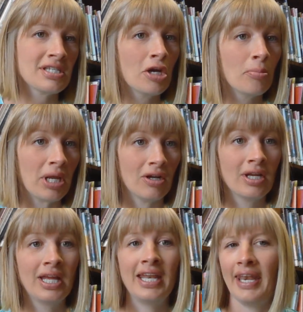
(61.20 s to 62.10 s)
snail
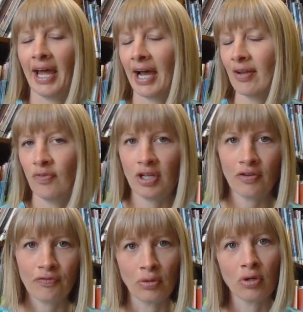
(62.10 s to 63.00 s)
mail, not
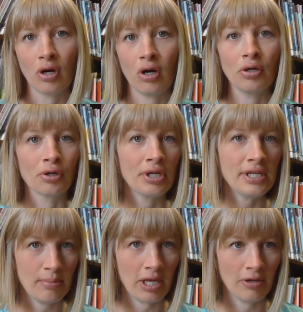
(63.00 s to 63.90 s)
via phone call or
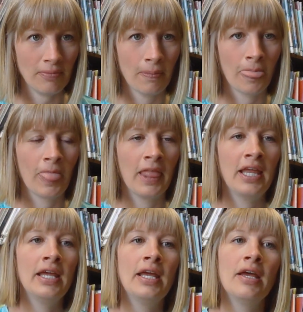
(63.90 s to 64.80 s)
email.
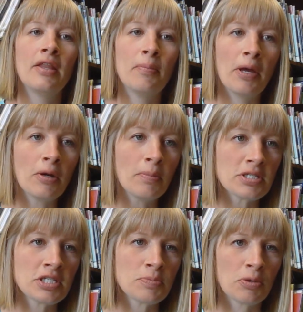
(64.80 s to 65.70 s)
The Better
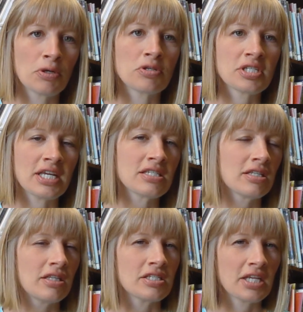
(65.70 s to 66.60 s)
Business Bureau says
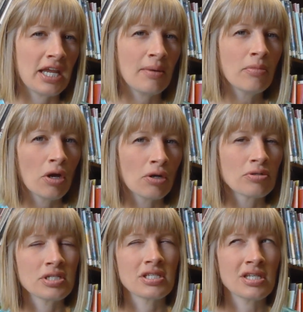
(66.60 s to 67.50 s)
that the scam
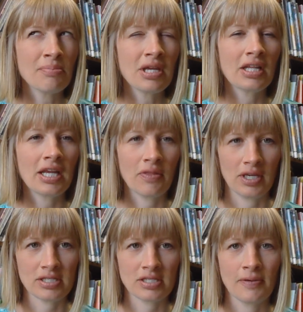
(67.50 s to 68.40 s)
goes something like
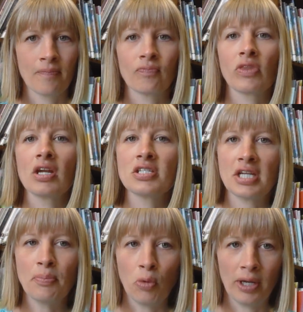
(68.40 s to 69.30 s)
this.
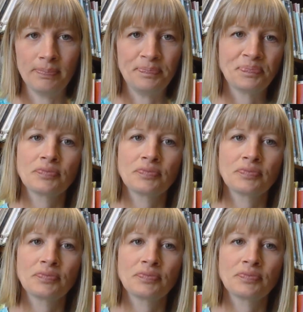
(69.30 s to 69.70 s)
Step 1.